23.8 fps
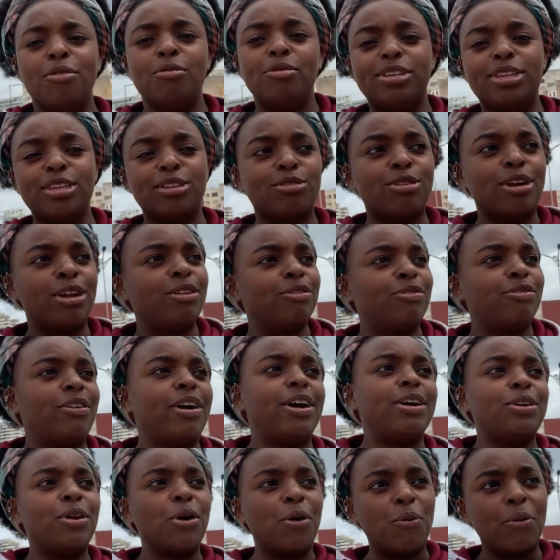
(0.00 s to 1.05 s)
We're just trying to
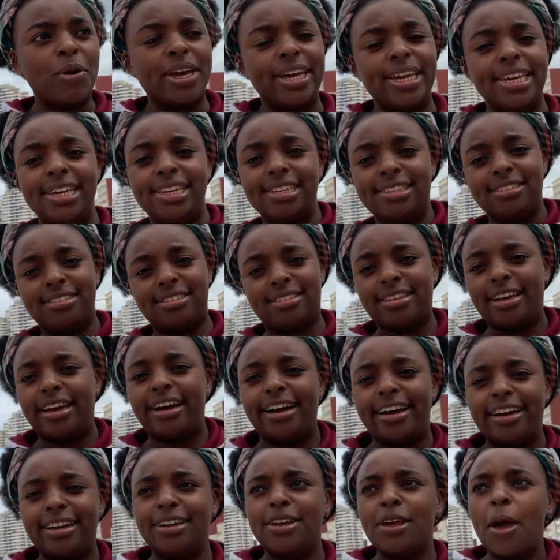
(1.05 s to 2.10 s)
find our way
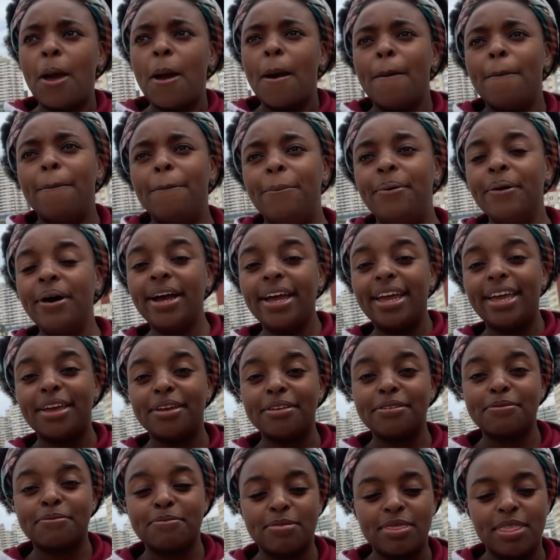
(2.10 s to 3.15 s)
inside. But
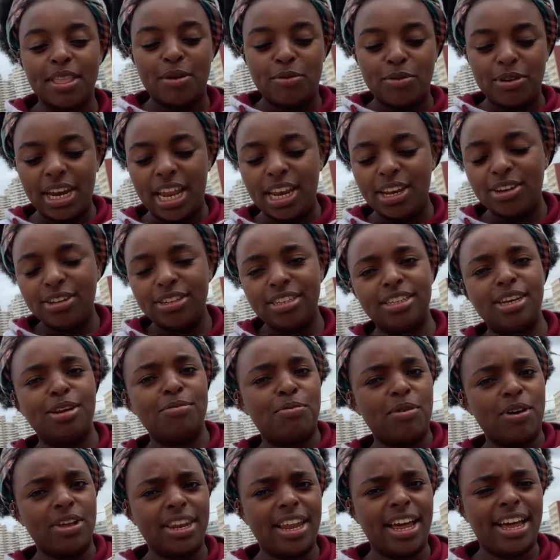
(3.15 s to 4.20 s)
when I looked it up
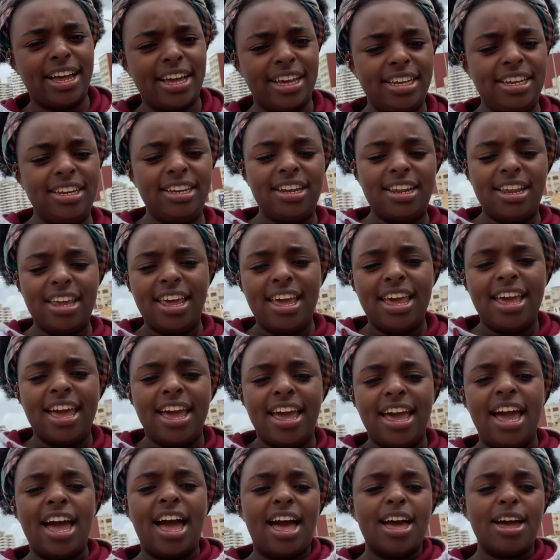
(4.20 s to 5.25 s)
online,
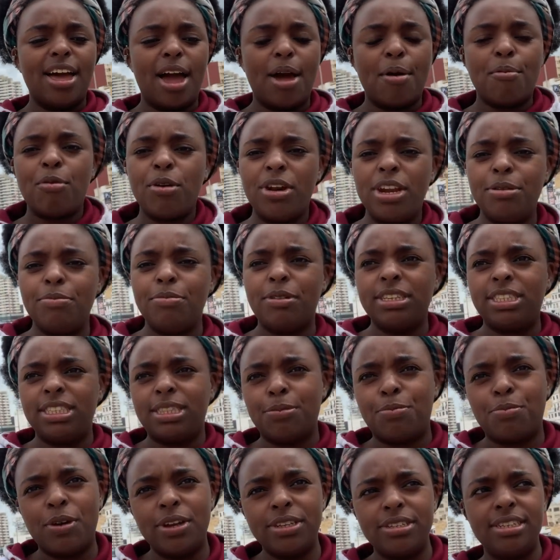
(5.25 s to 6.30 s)
pretty much
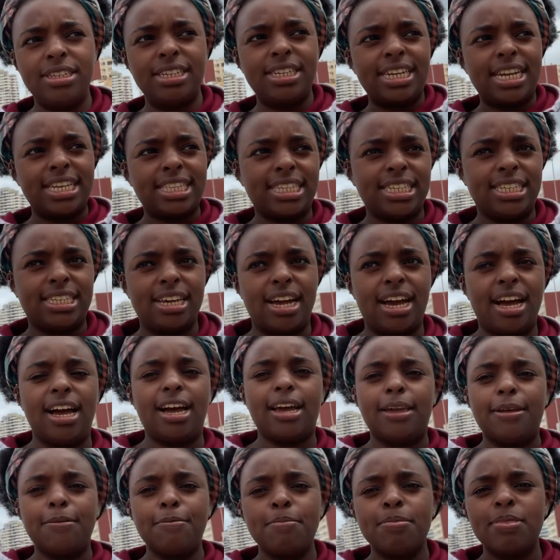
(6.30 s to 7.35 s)
the president at the
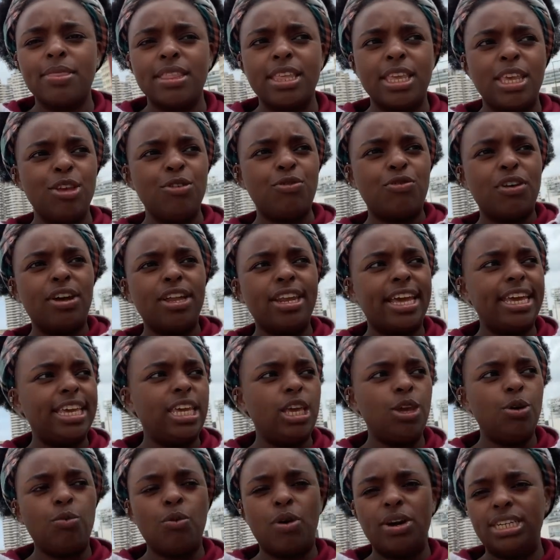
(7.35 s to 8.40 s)
time, he felt like
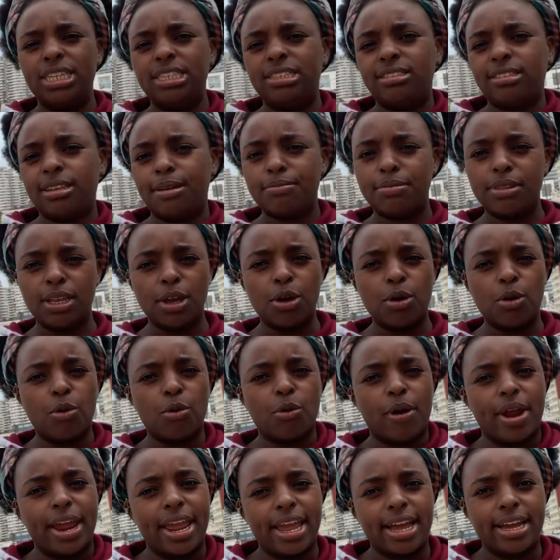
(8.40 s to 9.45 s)
he wanted something
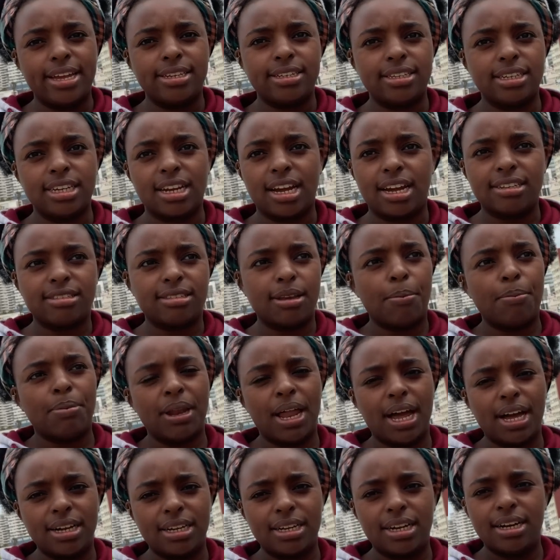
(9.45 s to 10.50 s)
grand in
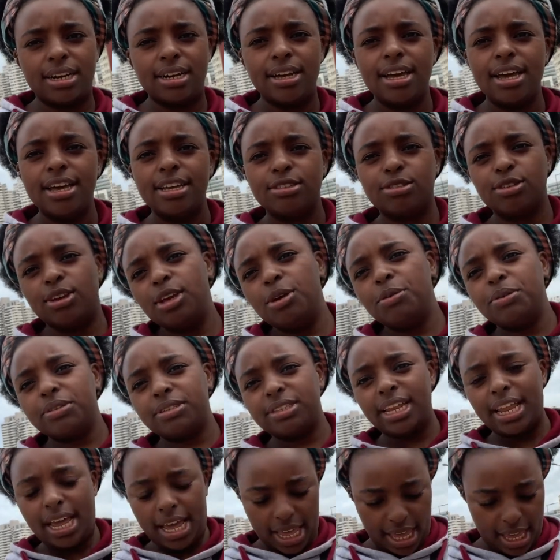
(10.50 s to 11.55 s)
Casablanca. So he was
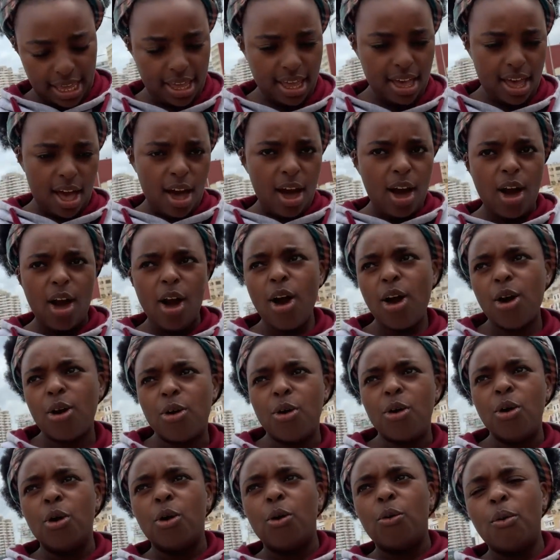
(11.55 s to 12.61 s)
like,
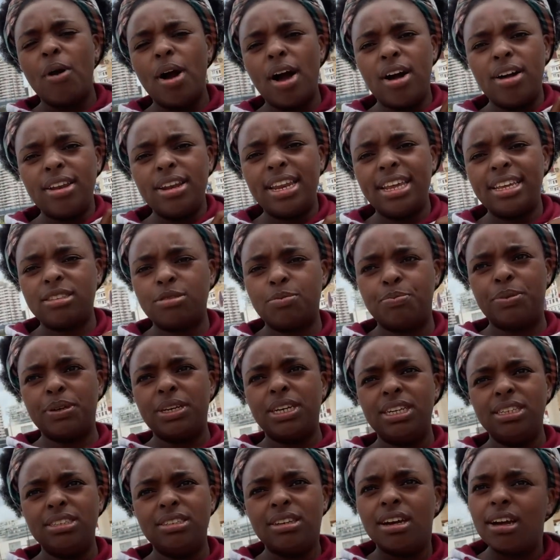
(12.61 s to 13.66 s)
oh, well, let's
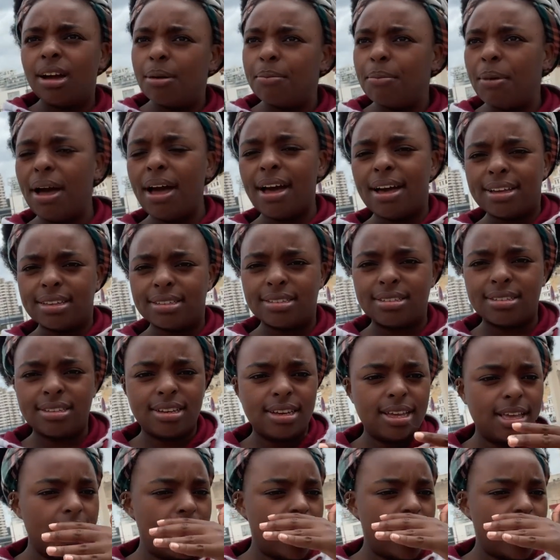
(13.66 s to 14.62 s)
build a mosque.